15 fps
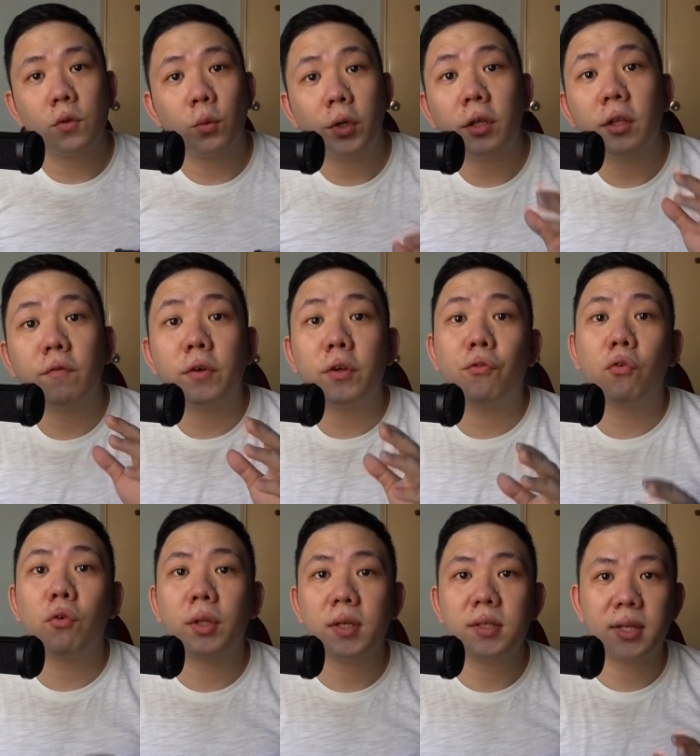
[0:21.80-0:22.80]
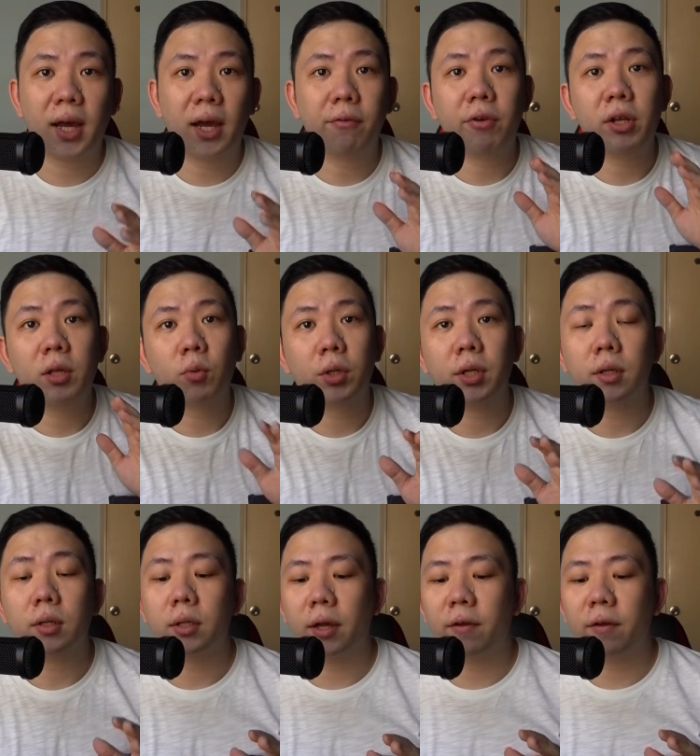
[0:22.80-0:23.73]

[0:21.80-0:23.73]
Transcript: one of the first few things that I really want to